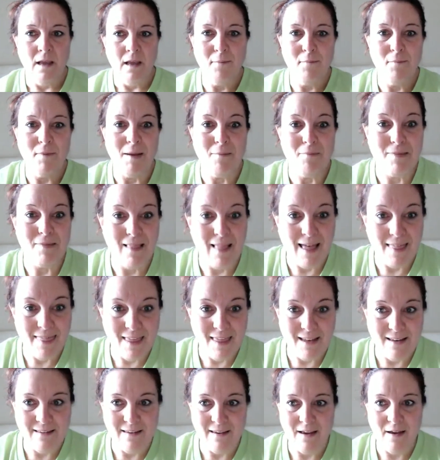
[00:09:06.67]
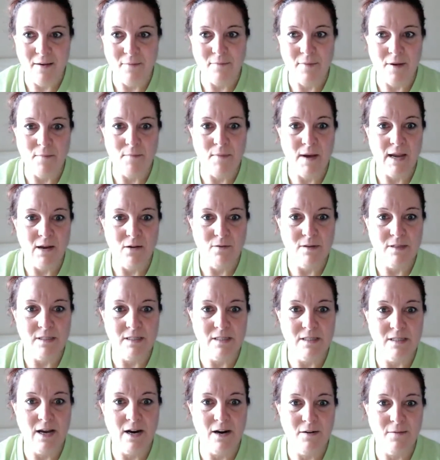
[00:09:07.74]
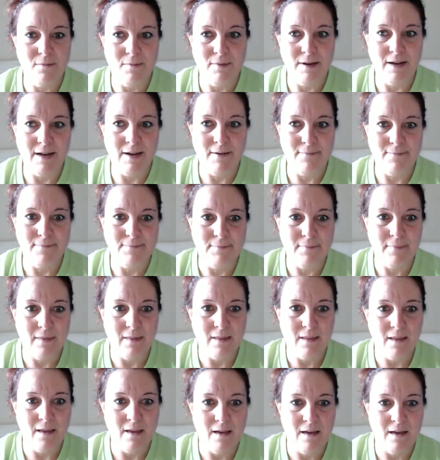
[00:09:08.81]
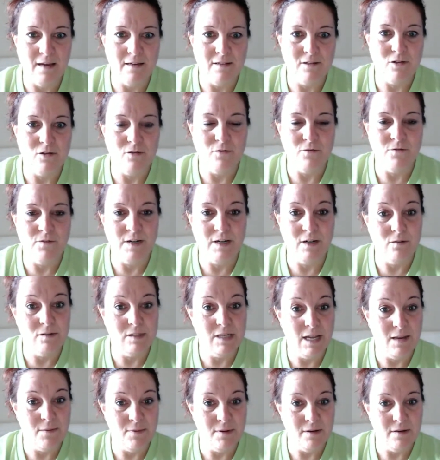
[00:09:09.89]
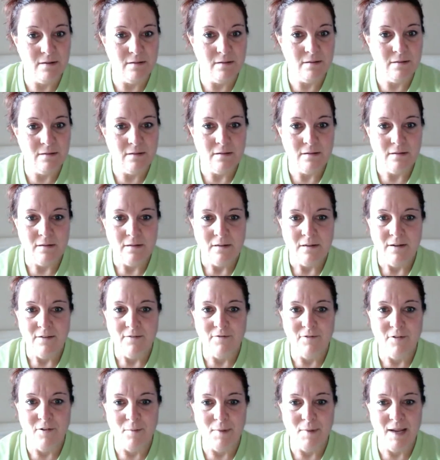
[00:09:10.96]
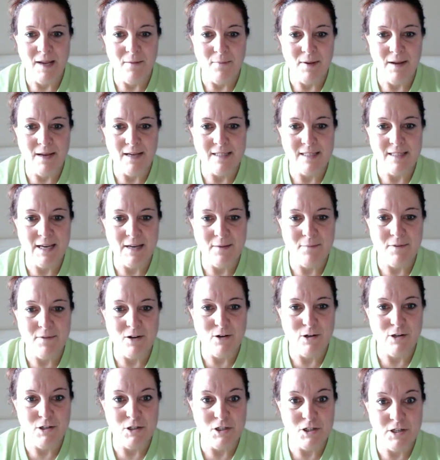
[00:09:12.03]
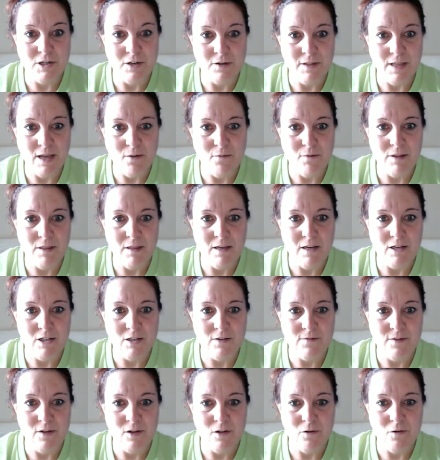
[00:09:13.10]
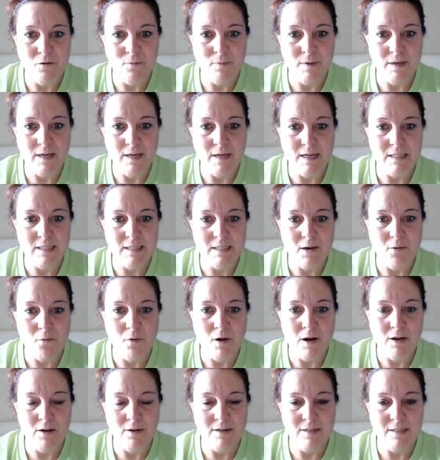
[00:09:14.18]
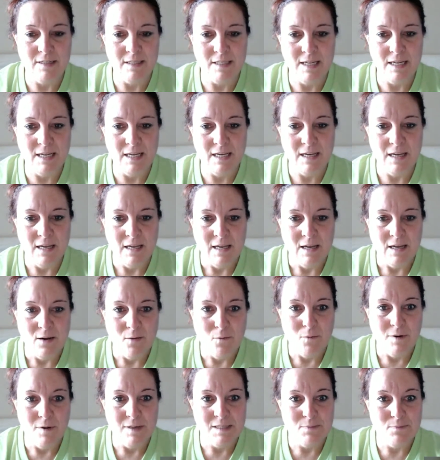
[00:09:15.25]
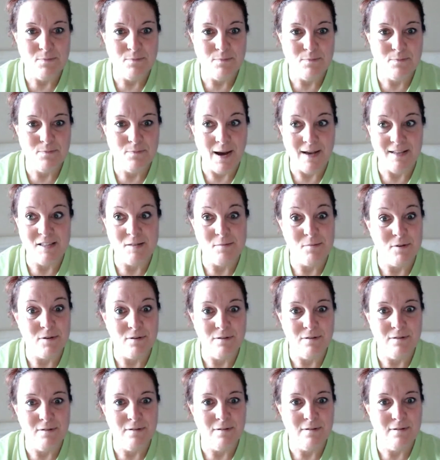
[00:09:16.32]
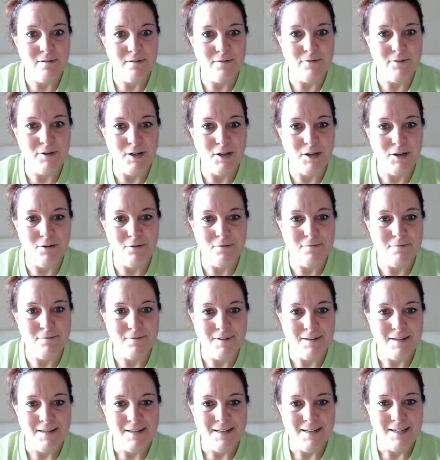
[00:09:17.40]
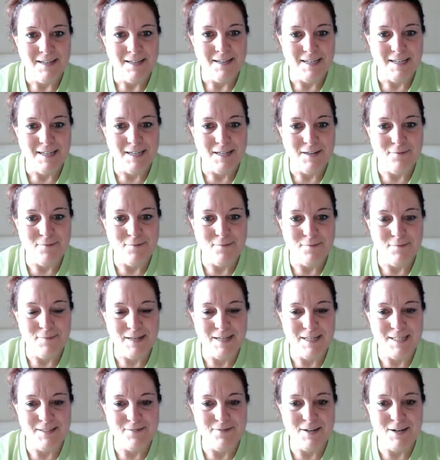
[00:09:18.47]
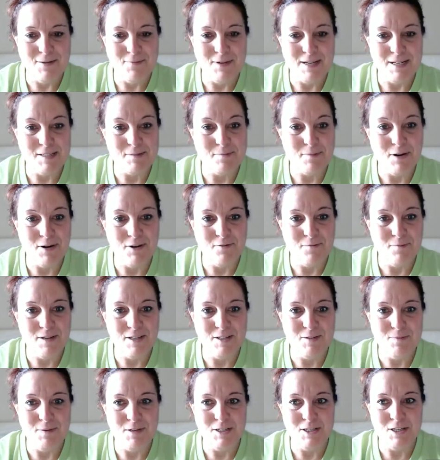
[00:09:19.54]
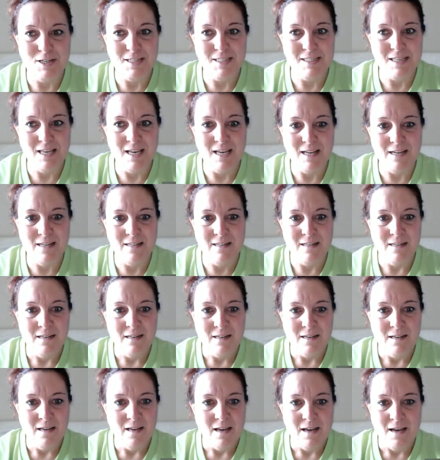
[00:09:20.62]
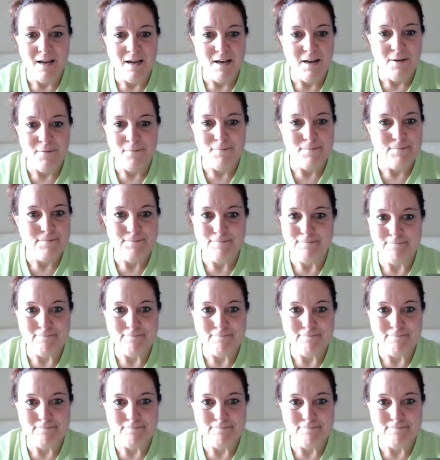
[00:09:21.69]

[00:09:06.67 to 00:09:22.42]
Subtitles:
I'm glad that Mike was there to videotape it for me, because I am going to share that with each of you, because I want you to see what's possible for you. And it's funny, because part of my speech I said, I